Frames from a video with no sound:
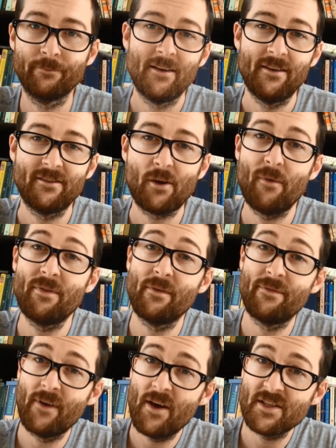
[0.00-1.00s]
So if the
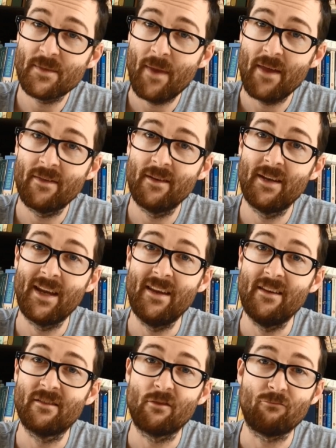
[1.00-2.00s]
first method
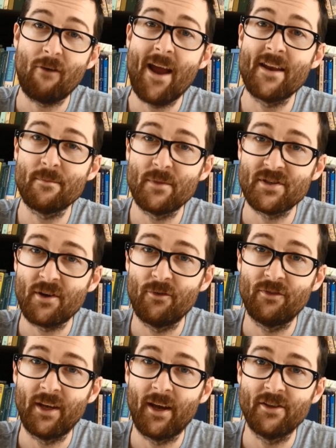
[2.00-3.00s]
is random
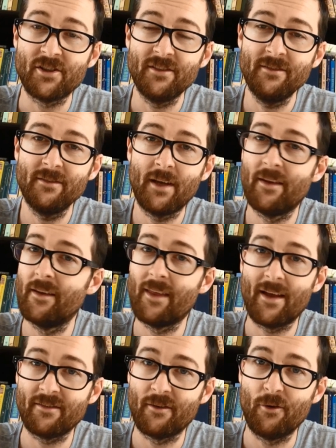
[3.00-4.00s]
association, and
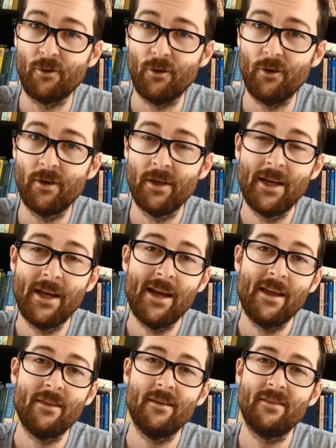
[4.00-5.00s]
that's no good,
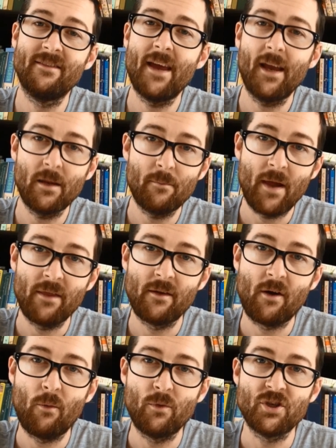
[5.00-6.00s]
the second method
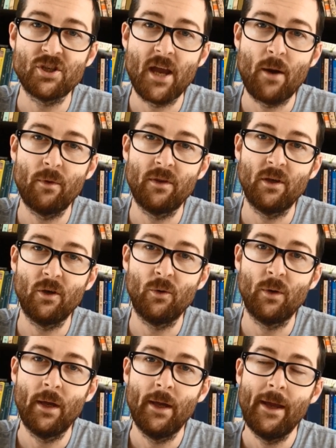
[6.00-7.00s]
I would share with you
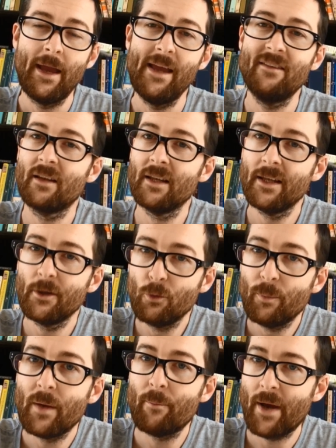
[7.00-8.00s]
is a little
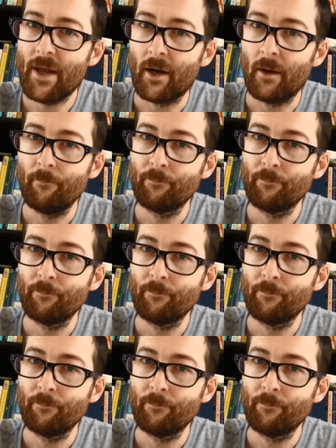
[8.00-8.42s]
bit better,